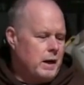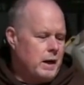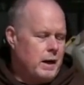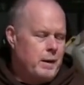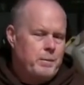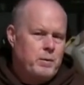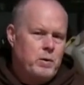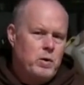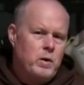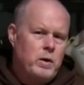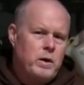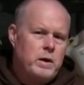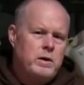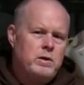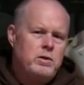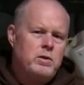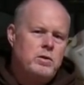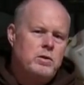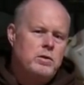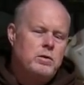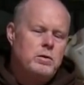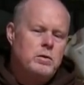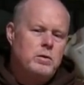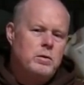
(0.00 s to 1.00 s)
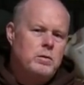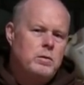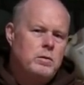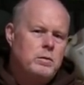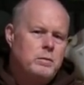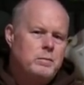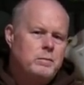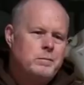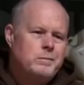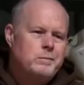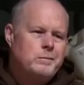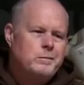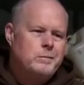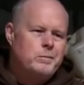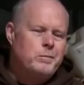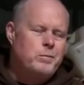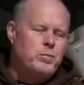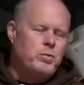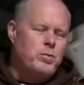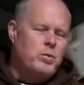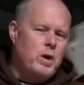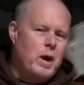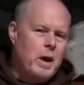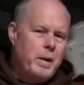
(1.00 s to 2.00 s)
I'm going to
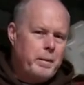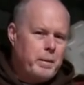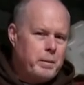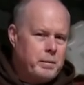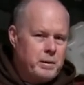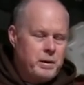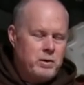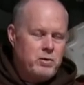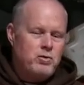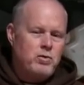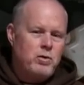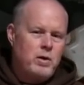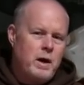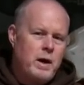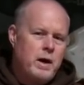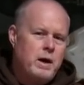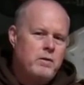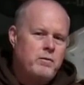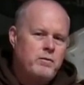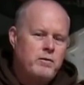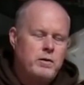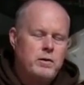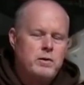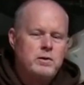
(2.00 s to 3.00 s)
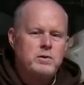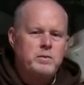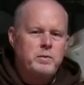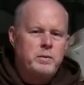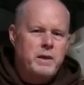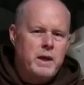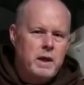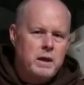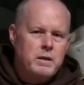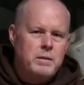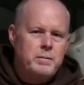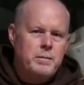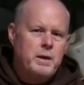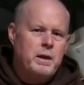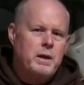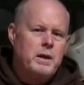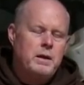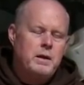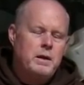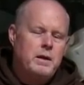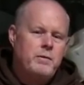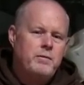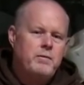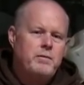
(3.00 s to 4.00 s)
probably try it first without the body
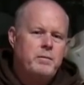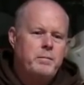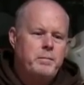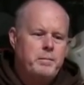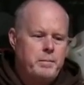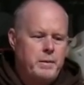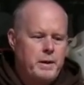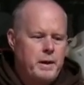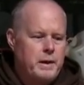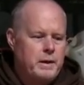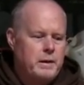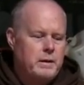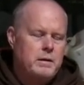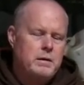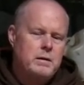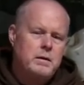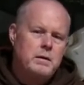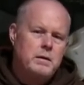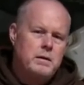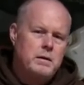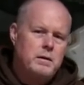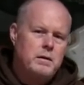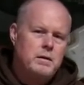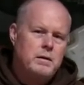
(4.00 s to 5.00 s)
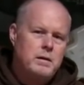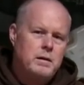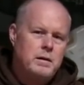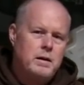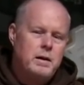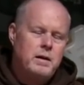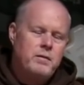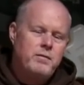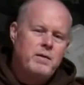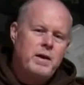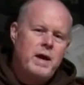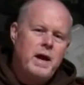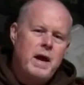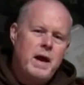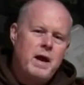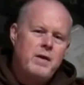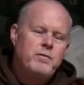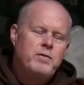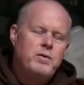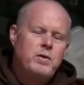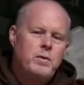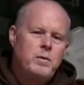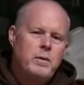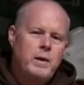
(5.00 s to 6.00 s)
lift, but if I
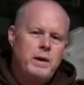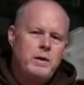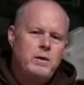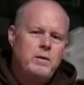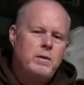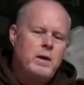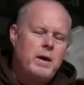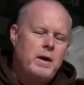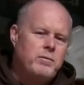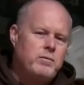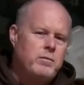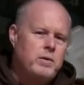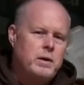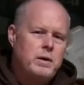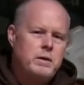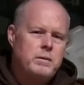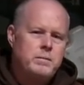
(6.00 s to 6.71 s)
have to, I do have